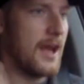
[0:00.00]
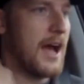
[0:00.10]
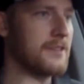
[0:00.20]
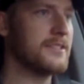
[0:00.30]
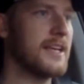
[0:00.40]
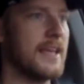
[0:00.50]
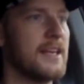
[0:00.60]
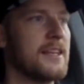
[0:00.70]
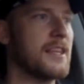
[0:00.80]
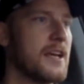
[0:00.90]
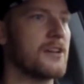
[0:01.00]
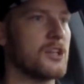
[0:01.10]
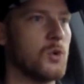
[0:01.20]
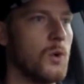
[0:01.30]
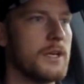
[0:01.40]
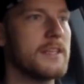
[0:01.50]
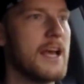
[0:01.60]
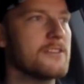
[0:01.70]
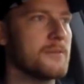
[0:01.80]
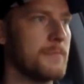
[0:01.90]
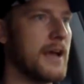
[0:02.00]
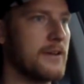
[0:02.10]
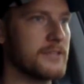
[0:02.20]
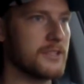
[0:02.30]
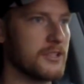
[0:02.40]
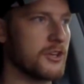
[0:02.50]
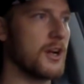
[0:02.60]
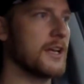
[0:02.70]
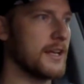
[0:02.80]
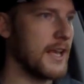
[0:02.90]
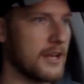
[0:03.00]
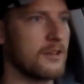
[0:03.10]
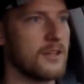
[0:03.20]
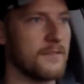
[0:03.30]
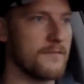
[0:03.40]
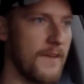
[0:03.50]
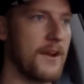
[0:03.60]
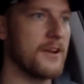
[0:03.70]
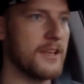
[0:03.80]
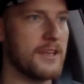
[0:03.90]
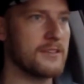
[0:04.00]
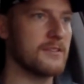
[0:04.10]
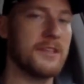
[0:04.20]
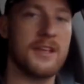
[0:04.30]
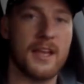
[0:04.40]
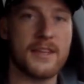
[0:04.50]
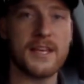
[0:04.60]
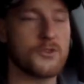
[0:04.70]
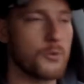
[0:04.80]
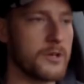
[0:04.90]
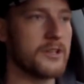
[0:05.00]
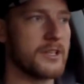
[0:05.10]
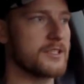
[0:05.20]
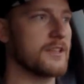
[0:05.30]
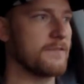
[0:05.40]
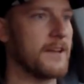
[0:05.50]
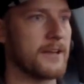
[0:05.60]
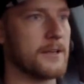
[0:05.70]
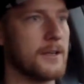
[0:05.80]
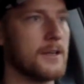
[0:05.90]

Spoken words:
I would say anything under 20,000 pounds, your truck can handle it very easily, and that's a realistic figure.